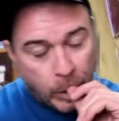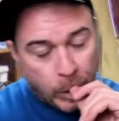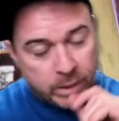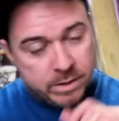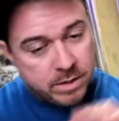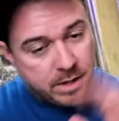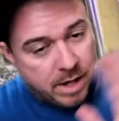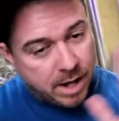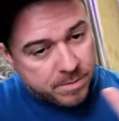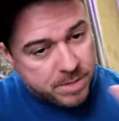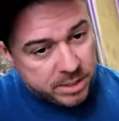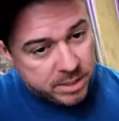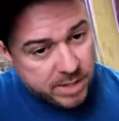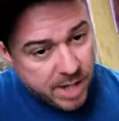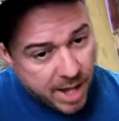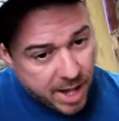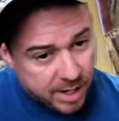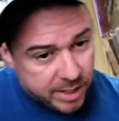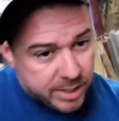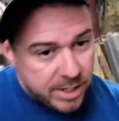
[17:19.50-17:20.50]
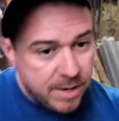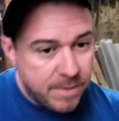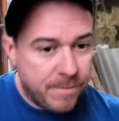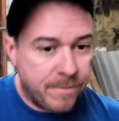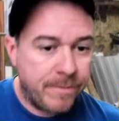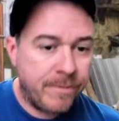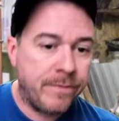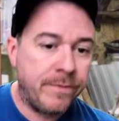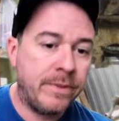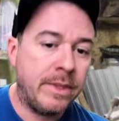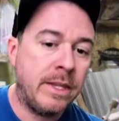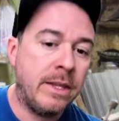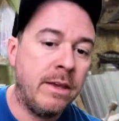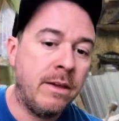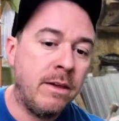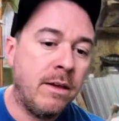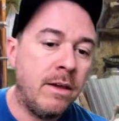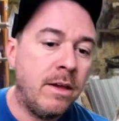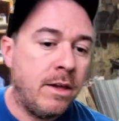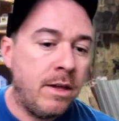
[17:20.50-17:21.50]
So I'm just telling you.
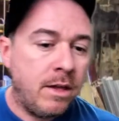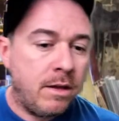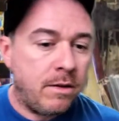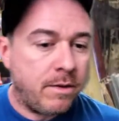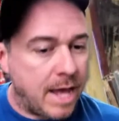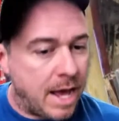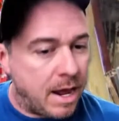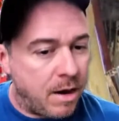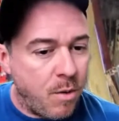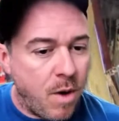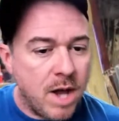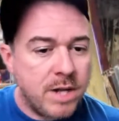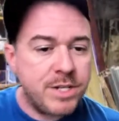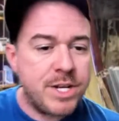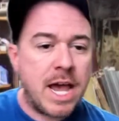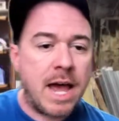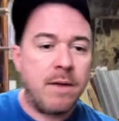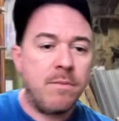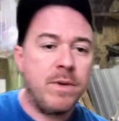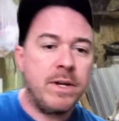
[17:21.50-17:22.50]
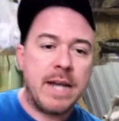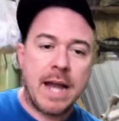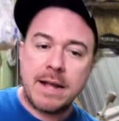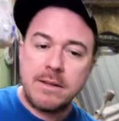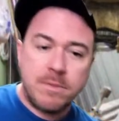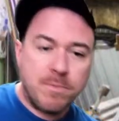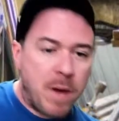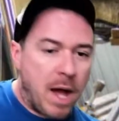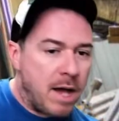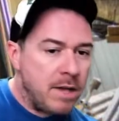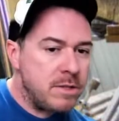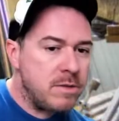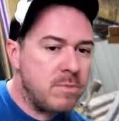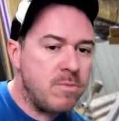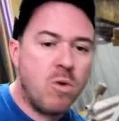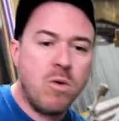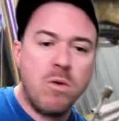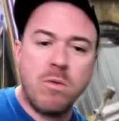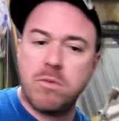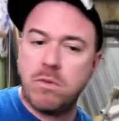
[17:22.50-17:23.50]
Got to watch that one. That's
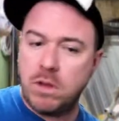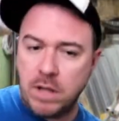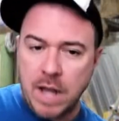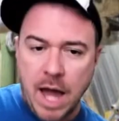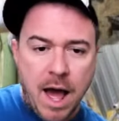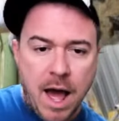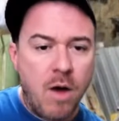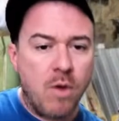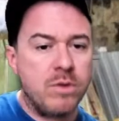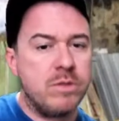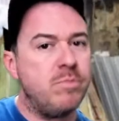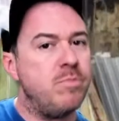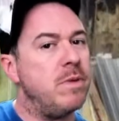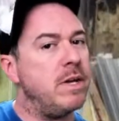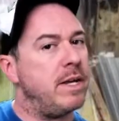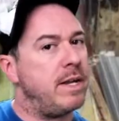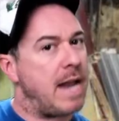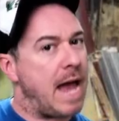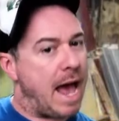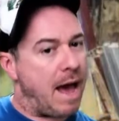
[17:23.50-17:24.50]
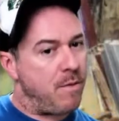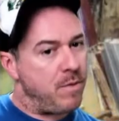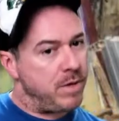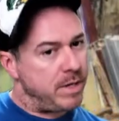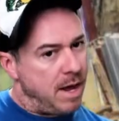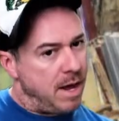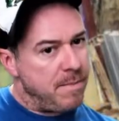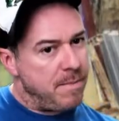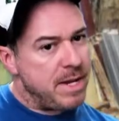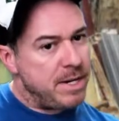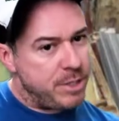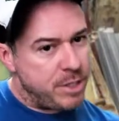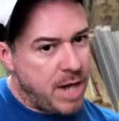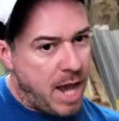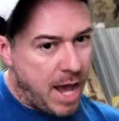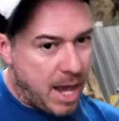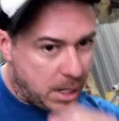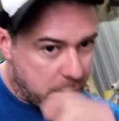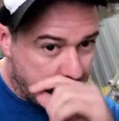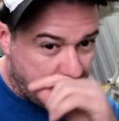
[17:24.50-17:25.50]
possible loss, but I would not be
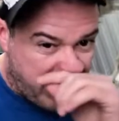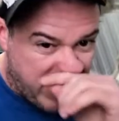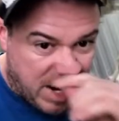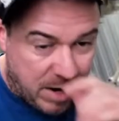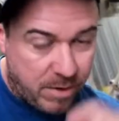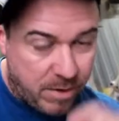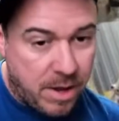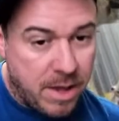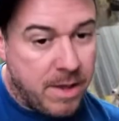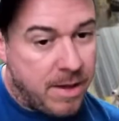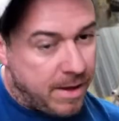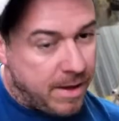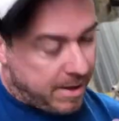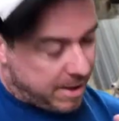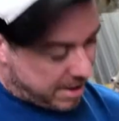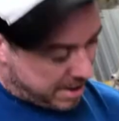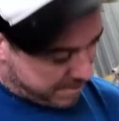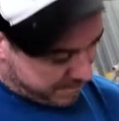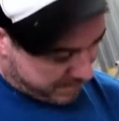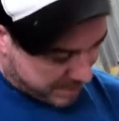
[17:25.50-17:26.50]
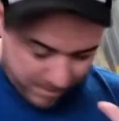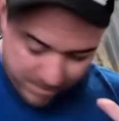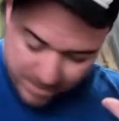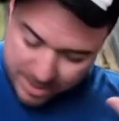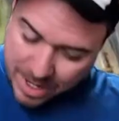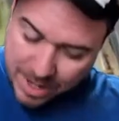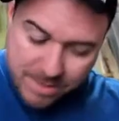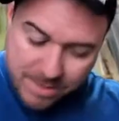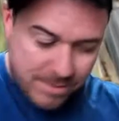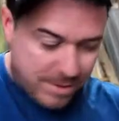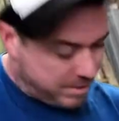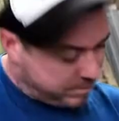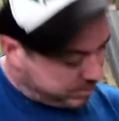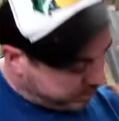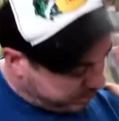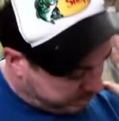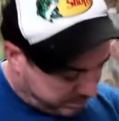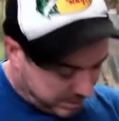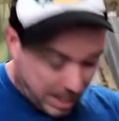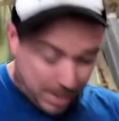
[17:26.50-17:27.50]
shocked if they're.
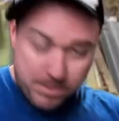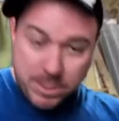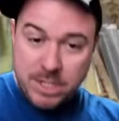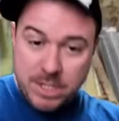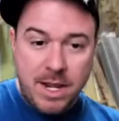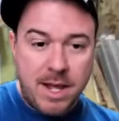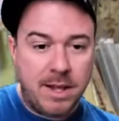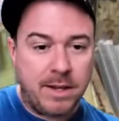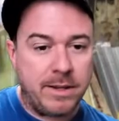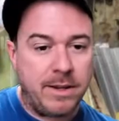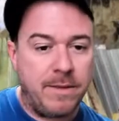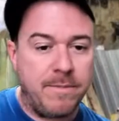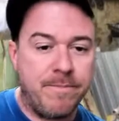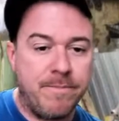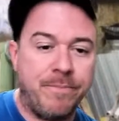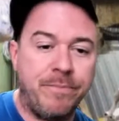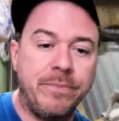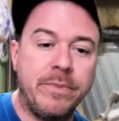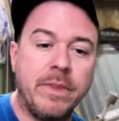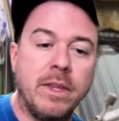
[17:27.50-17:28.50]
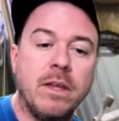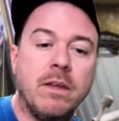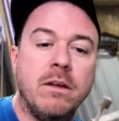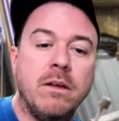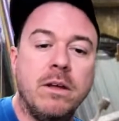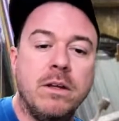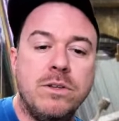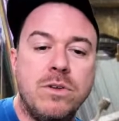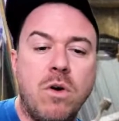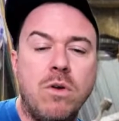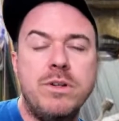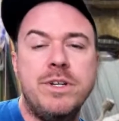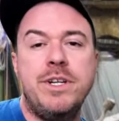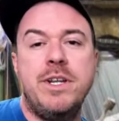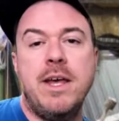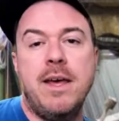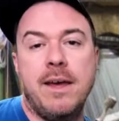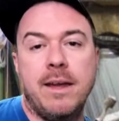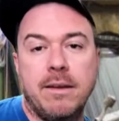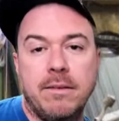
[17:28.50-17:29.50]
I'm just telling you. Georgia
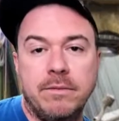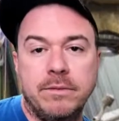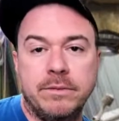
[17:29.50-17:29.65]
Tech.